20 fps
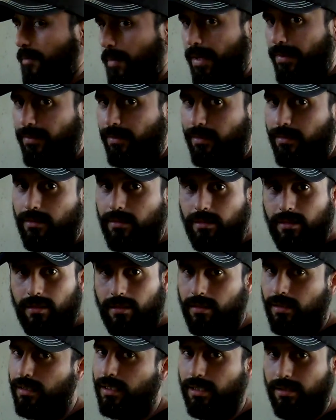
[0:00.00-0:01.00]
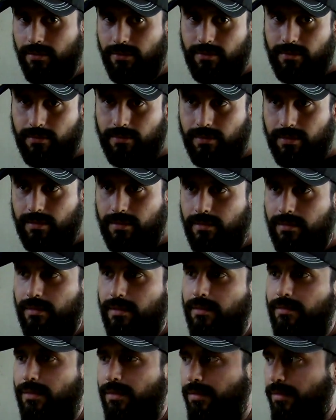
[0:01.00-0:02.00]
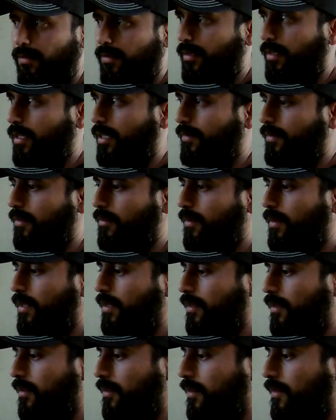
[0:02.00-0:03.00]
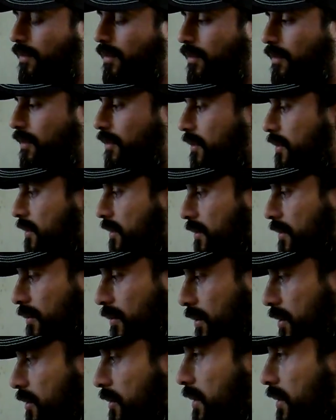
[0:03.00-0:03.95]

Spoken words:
messy. Get used to it. If this is the life you want to do, if this is what you